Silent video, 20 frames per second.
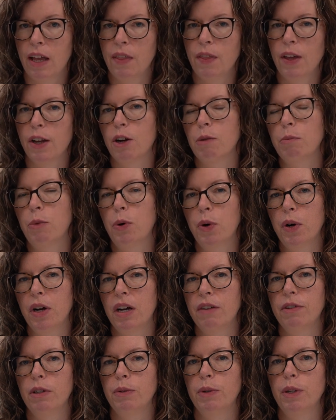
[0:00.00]
and they are more
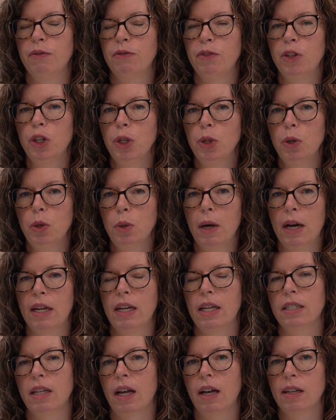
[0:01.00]
of a review and
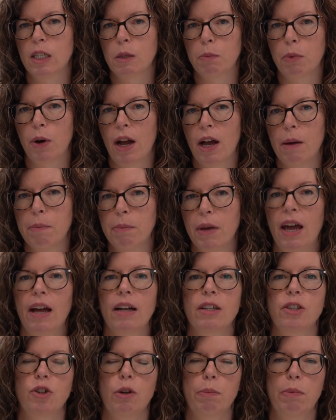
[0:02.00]
a test prep,
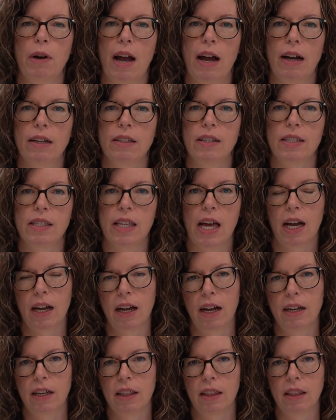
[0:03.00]
extra practice, that
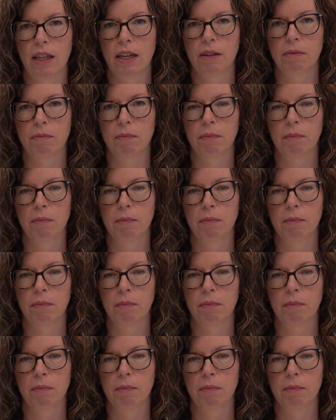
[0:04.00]
kind of thing.